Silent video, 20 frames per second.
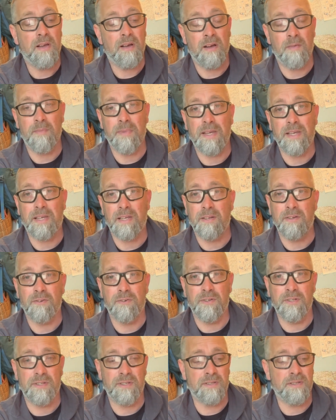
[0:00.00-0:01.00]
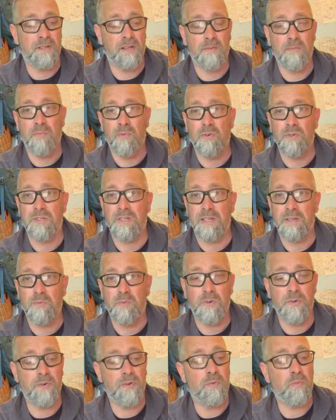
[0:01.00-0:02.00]
are making noises like mortally
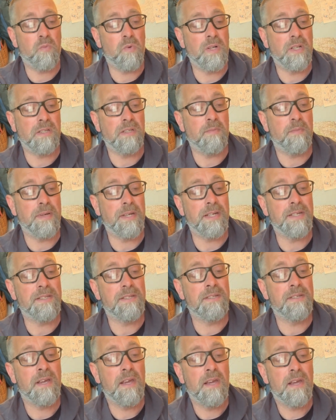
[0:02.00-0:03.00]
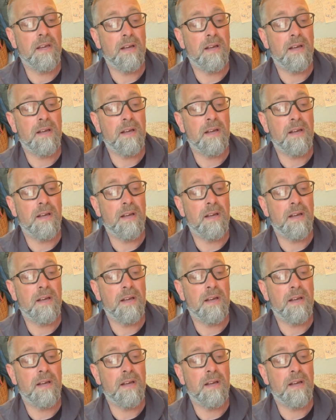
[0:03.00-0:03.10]
wounded wildebeests.